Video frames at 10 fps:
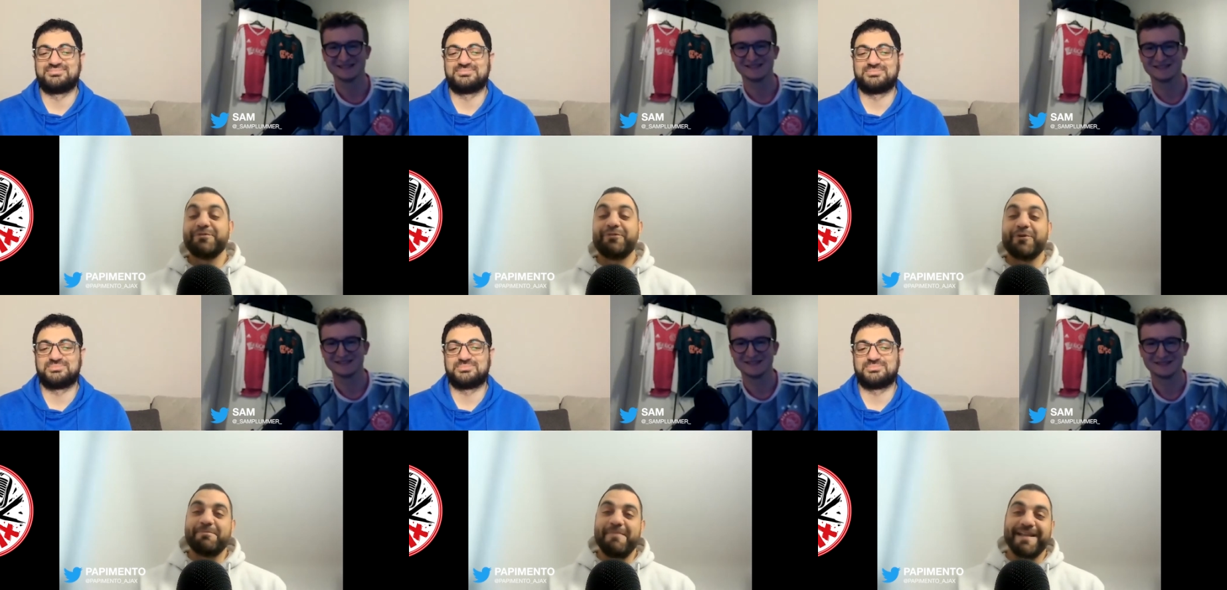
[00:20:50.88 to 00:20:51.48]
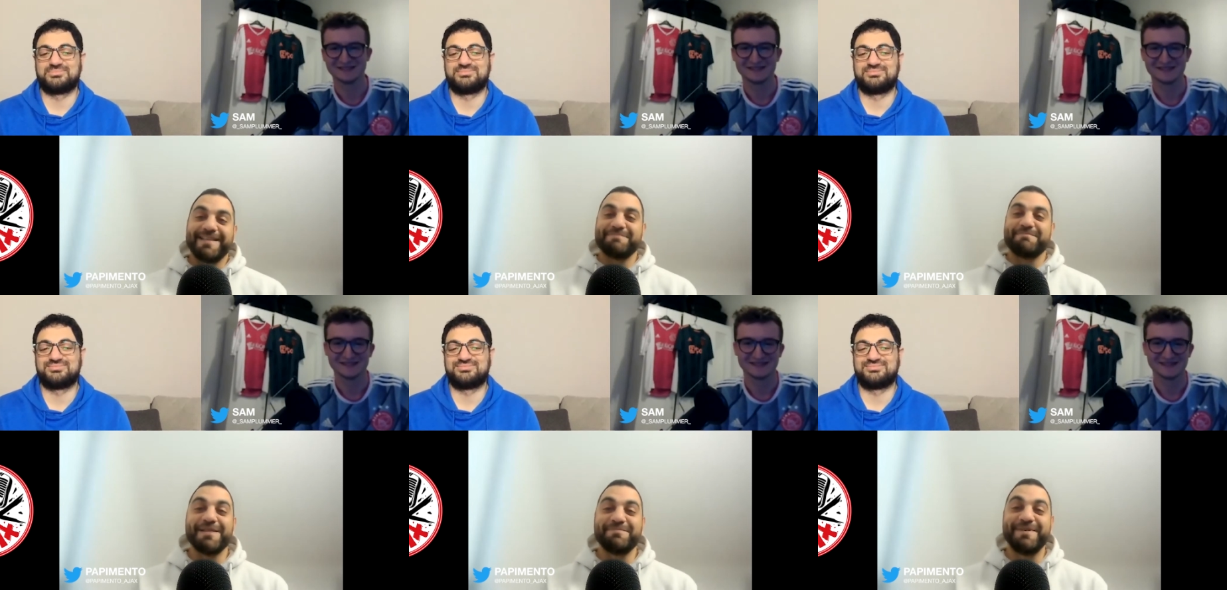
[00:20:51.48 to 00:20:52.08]
Speaker 1: format
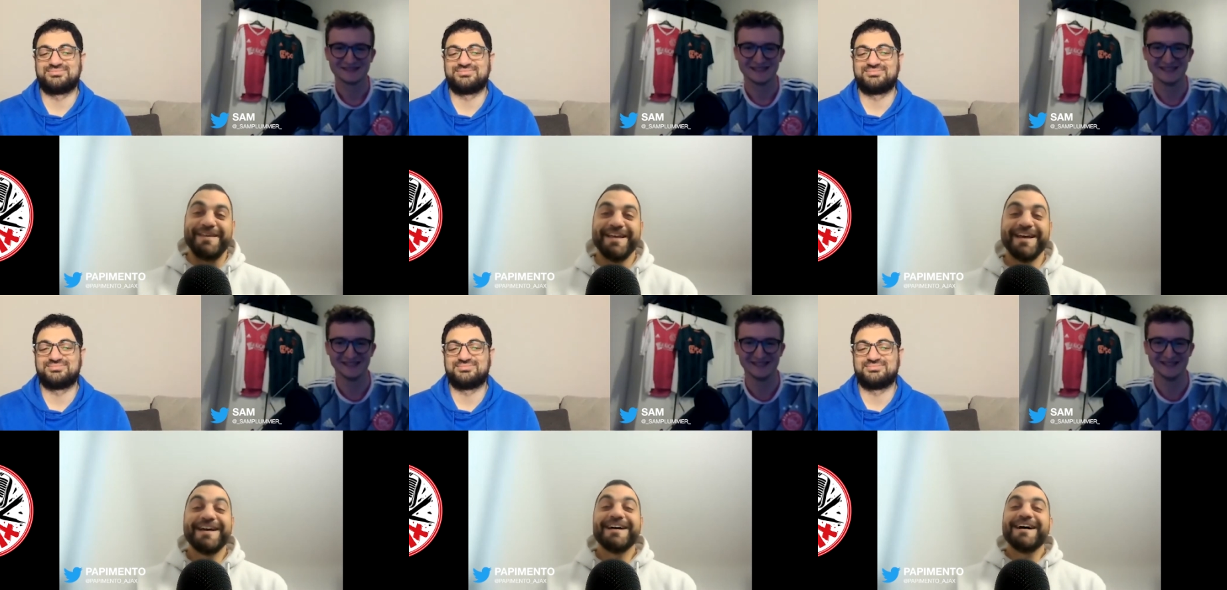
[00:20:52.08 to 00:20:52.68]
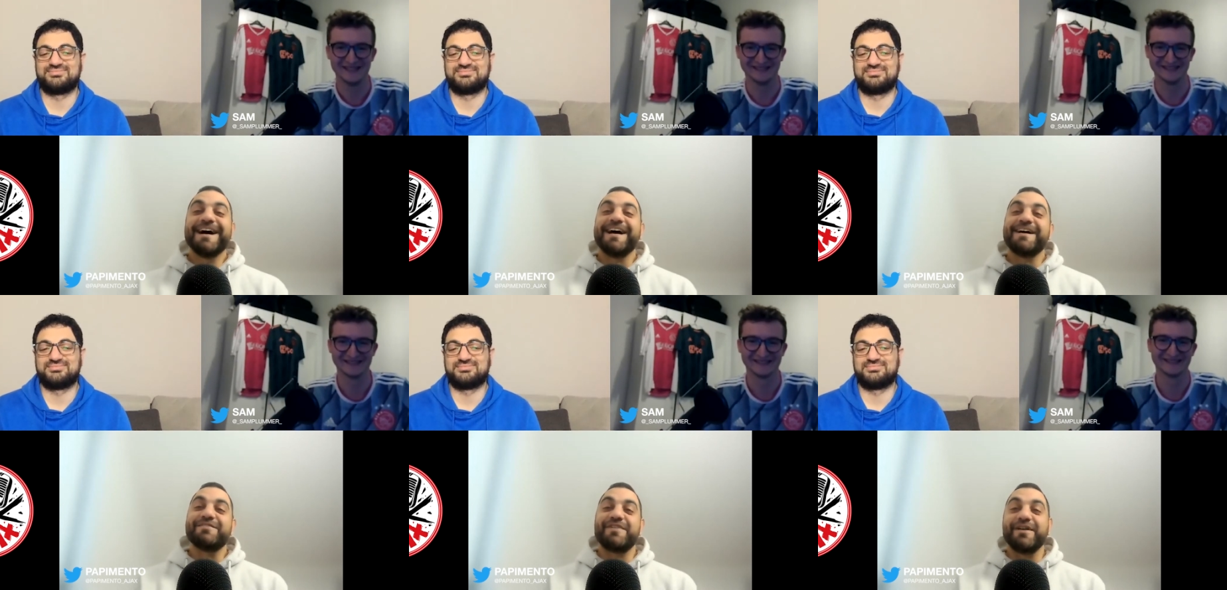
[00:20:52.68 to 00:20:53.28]
might be
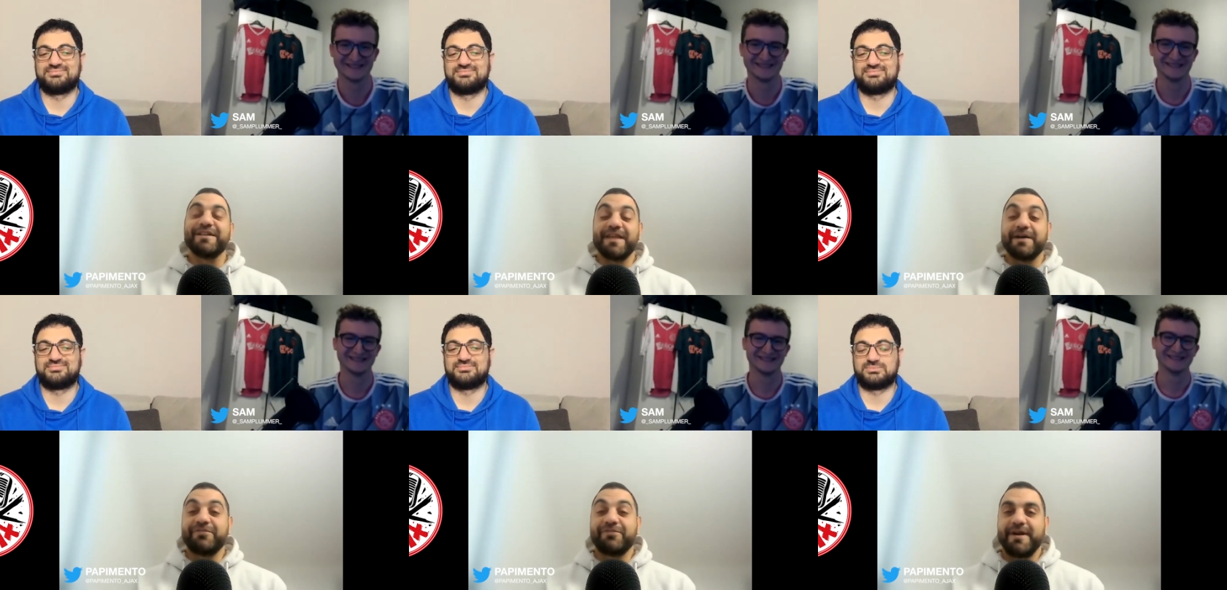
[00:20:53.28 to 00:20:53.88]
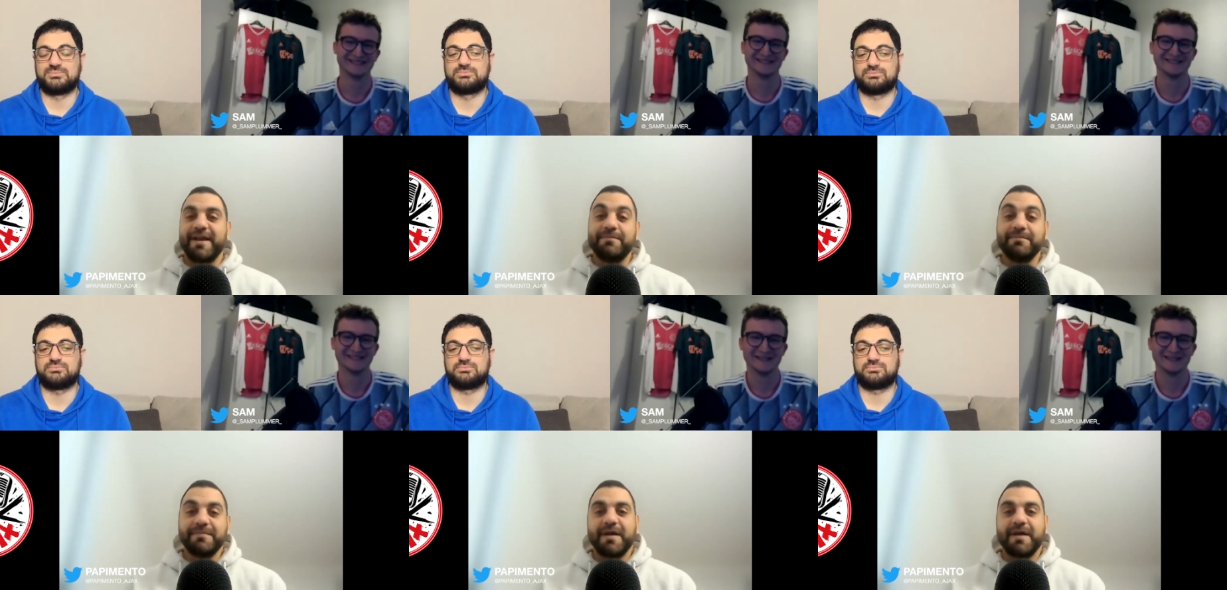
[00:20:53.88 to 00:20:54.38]
uh, very tough for them.